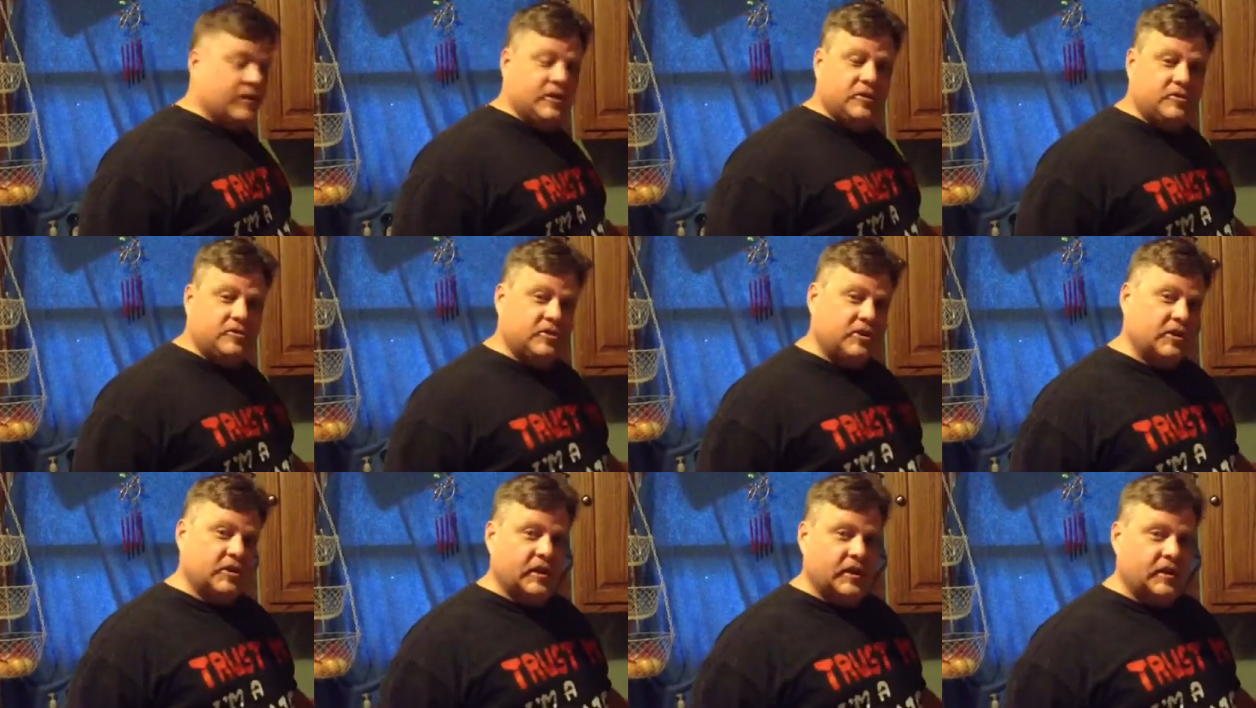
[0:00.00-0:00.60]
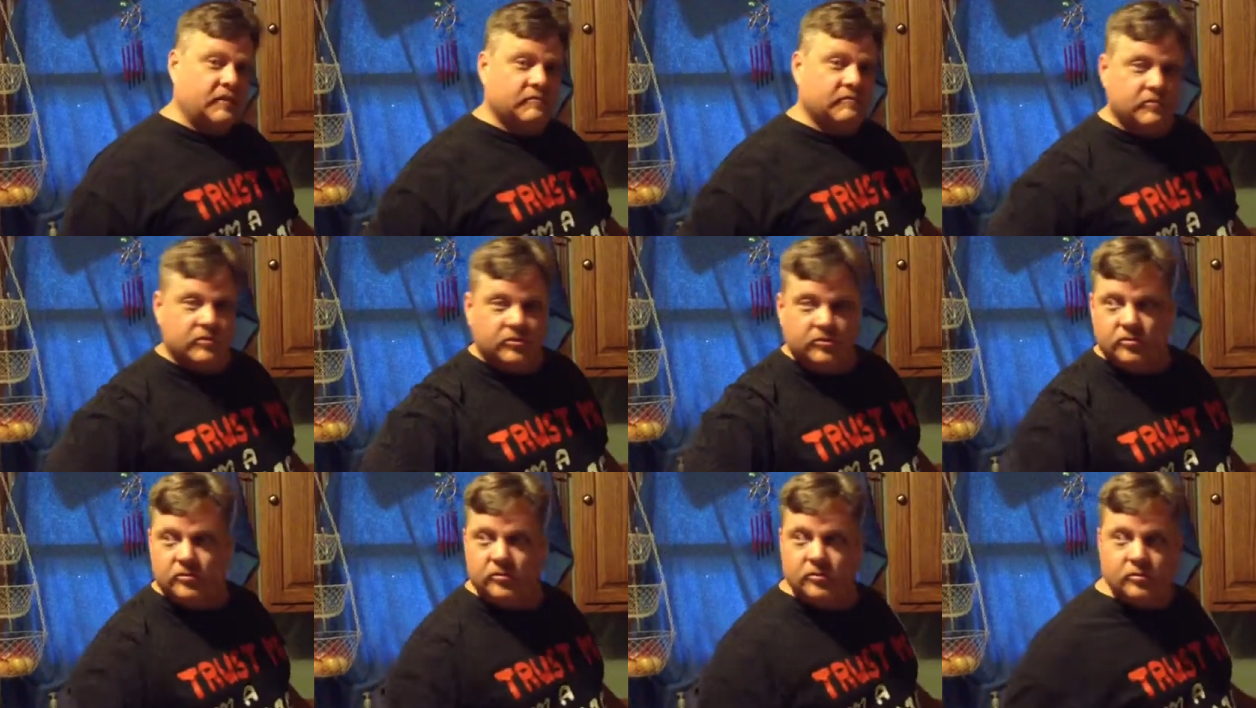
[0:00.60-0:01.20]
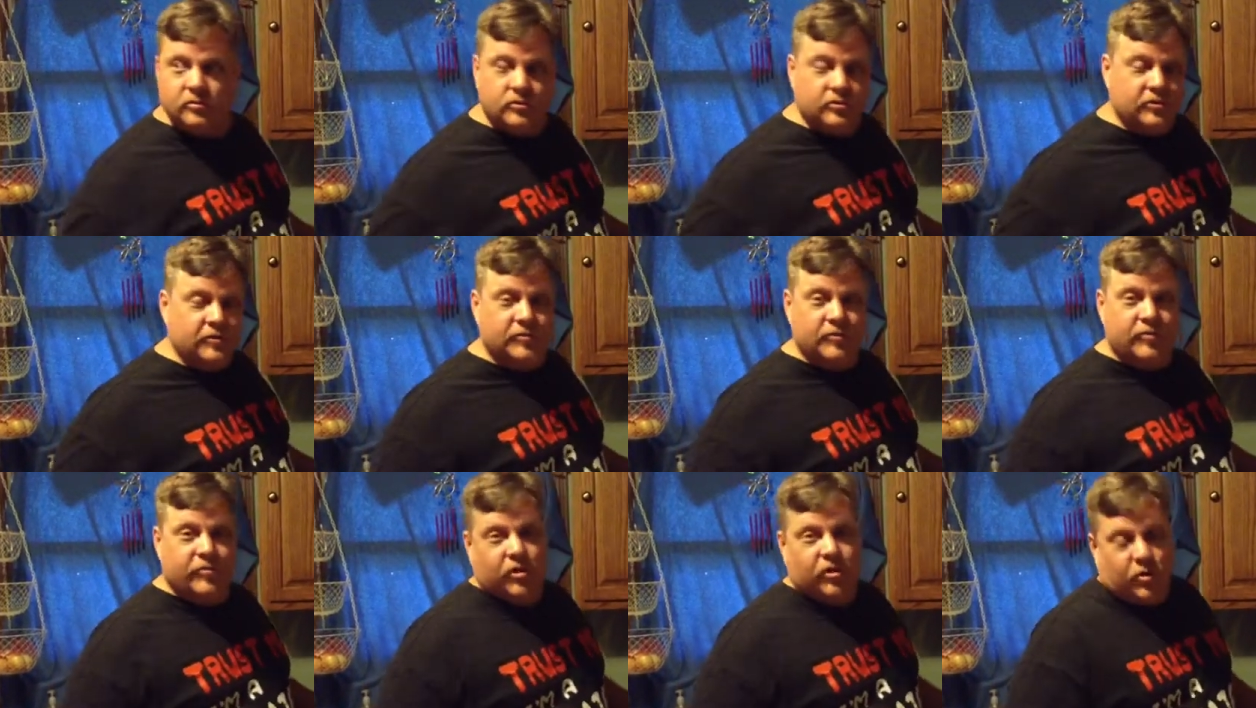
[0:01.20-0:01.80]
it's chili served
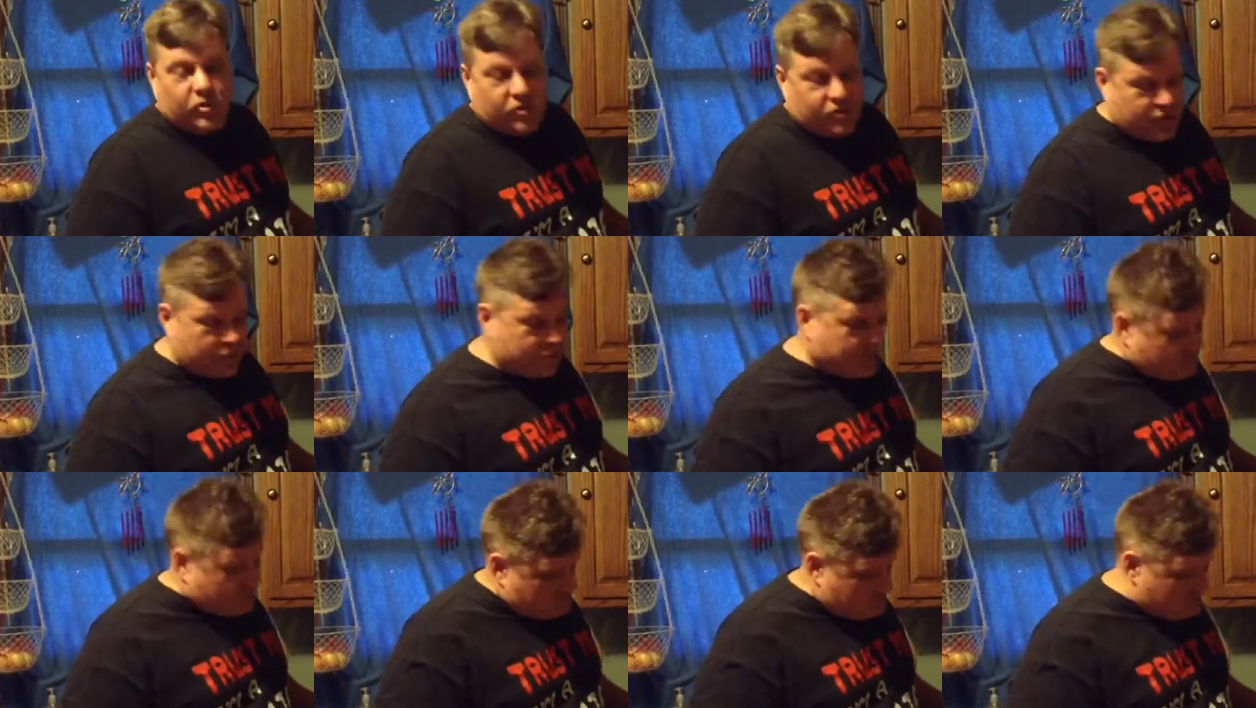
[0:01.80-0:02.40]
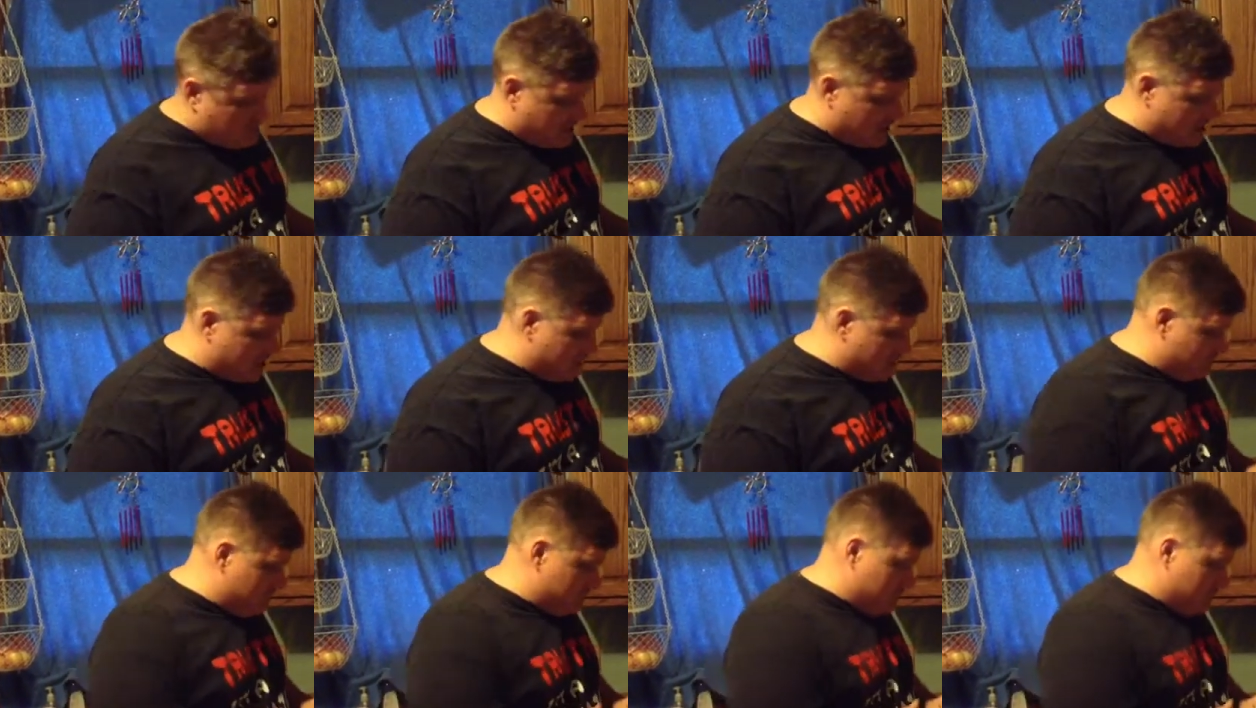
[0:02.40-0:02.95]
over corn chips, kinda.